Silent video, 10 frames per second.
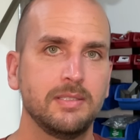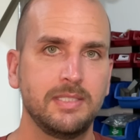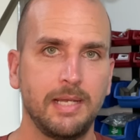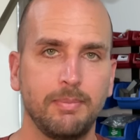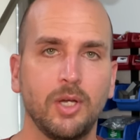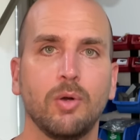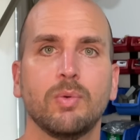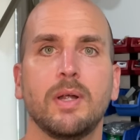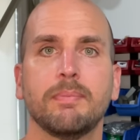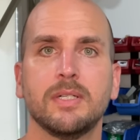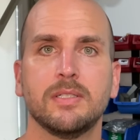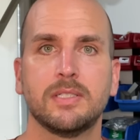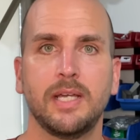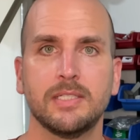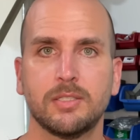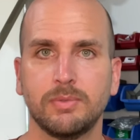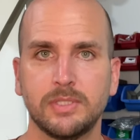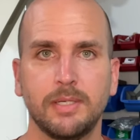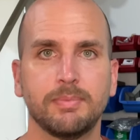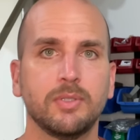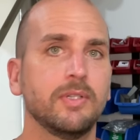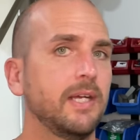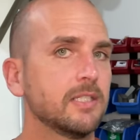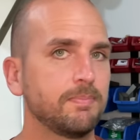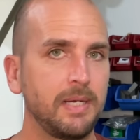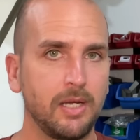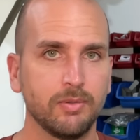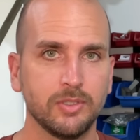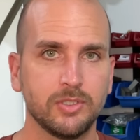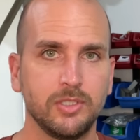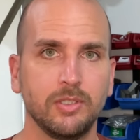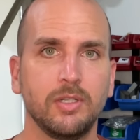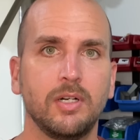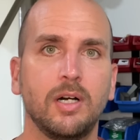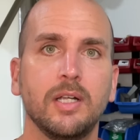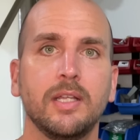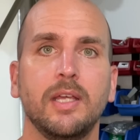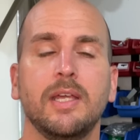demo where I'm gonna test a receptacle that has power still on